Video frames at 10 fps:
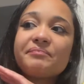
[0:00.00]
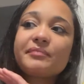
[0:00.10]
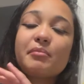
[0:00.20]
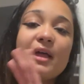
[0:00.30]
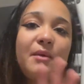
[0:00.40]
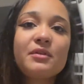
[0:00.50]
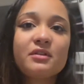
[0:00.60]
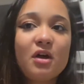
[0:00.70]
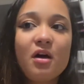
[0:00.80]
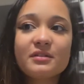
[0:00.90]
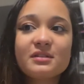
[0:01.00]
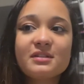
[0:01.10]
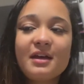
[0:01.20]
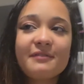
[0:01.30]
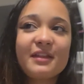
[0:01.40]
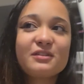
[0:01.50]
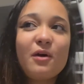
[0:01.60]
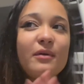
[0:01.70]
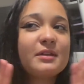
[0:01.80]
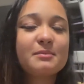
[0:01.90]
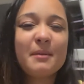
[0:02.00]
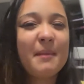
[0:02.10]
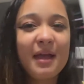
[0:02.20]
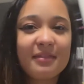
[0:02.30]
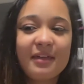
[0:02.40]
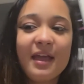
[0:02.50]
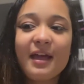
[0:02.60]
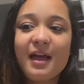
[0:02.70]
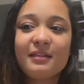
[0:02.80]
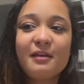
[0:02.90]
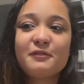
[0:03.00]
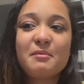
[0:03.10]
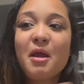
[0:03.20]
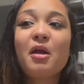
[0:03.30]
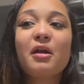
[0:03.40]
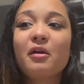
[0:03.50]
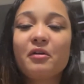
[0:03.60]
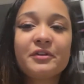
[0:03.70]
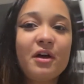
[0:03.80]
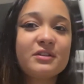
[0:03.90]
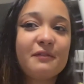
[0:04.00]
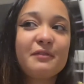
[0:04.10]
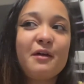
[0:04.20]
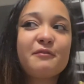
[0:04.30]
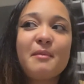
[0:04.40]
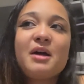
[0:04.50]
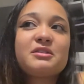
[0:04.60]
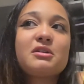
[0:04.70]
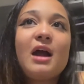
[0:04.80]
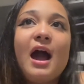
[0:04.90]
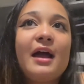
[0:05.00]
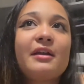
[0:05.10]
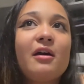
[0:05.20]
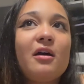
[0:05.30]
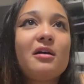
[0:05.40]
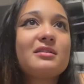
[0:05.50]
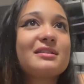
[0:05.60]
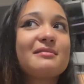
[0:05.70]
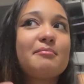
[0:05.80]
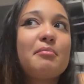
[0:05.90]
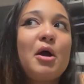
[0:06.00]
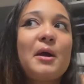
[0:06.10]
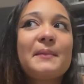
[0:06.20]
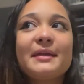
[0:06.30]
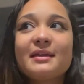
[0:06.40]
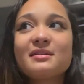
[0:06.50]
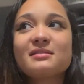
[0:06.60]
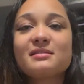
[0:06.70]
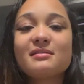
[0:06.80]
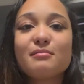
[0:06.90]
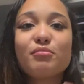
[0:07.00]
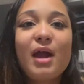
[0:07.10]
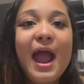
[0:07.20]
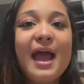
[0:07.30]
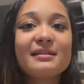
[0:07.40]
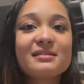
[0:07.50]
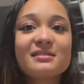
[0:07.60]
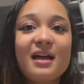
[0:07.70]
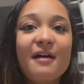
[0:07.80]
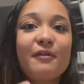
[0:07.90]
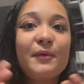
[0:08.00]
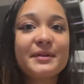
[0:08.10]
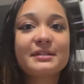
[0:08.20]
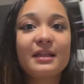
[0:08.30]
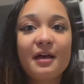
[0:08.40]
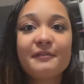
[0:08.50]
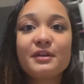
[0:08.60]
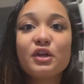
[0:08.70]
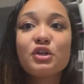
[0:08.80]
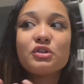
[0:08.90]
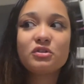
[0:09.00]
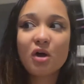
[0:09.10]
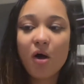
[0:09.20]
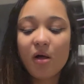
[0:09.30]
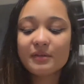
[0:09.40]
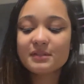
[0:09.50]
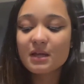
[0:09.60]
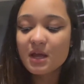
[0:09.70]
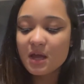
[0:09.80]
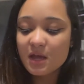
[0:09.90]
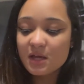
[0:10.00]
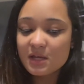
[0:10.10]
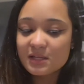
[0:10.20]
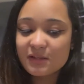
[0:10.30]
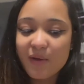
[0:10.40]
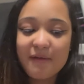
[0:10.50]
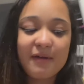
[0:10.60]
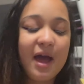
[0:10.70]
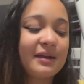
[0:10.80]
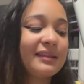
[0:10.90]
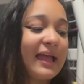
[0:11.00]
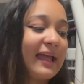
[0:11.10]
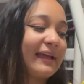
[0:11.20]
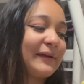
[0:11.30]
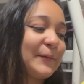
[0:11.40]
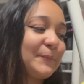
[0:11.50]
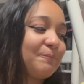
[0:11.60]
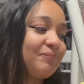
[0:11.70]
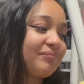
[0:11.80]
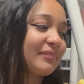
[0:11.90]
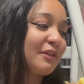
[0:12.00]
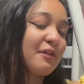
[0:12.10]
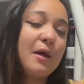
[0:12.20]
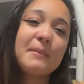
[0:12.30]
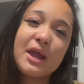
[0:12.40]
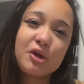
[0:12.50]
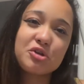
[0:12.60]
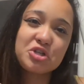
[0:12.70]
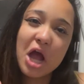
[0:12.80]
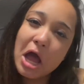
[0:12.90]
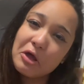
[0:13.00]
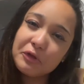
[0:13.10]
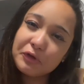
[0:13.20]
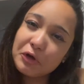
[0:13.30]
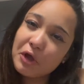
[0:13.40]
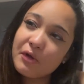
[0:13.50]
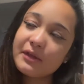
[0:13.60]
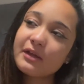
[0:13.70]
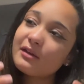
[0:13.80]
playing with dolls and stuff. That's always been my thing. I loved American Girl dolls. I've loved Monster High dolls and Barbies and Brats. I've always loved dolls. So I've kind of like found my inner child, you know, like